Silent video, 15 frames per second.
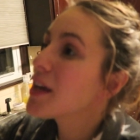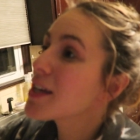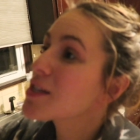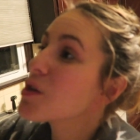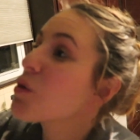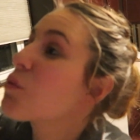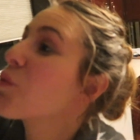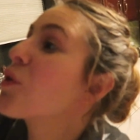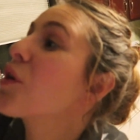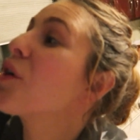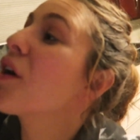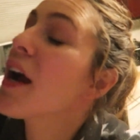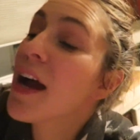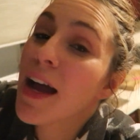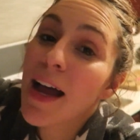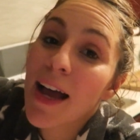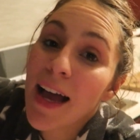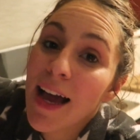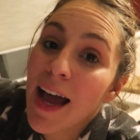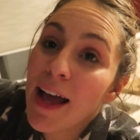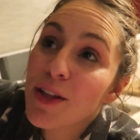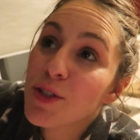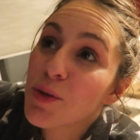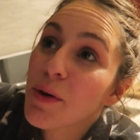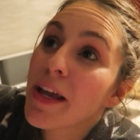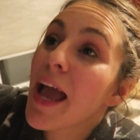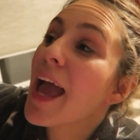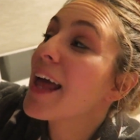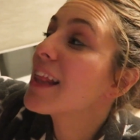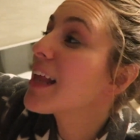because we're
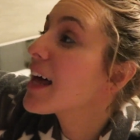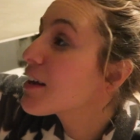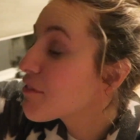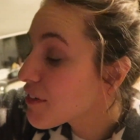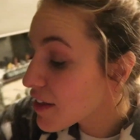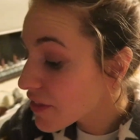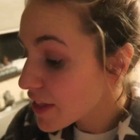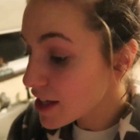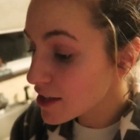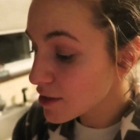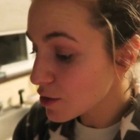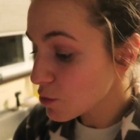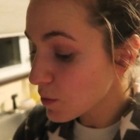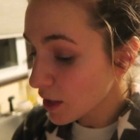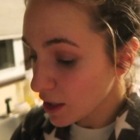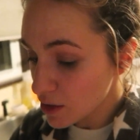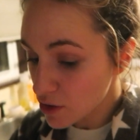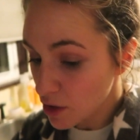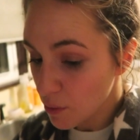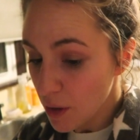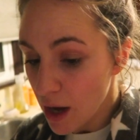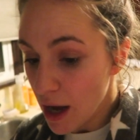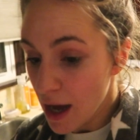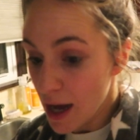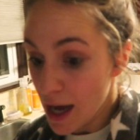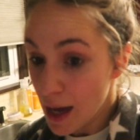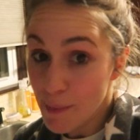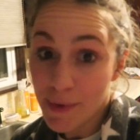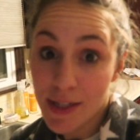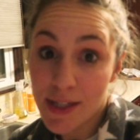doing a lot of fun things this weekend, so
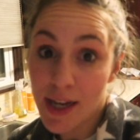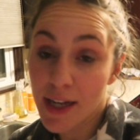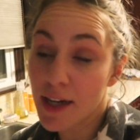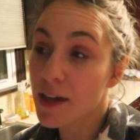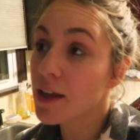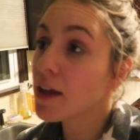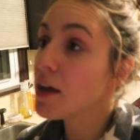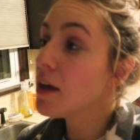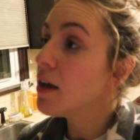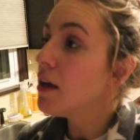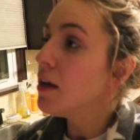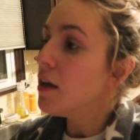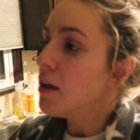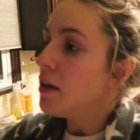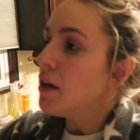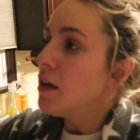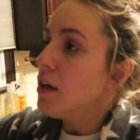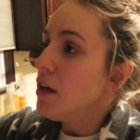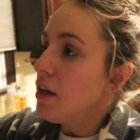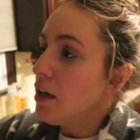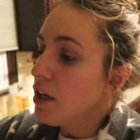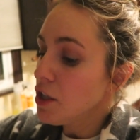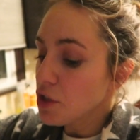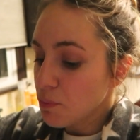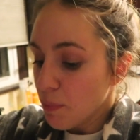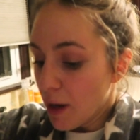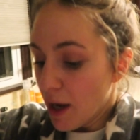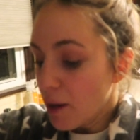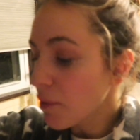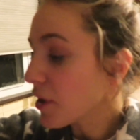I'm excited.
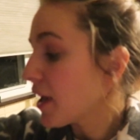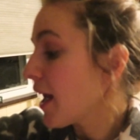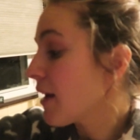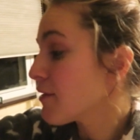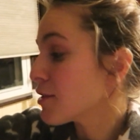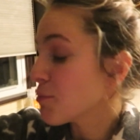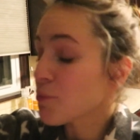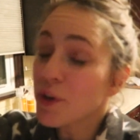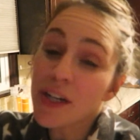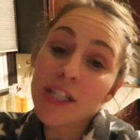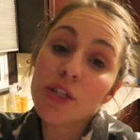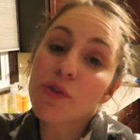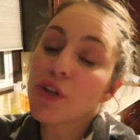But I'm gonna have some Rice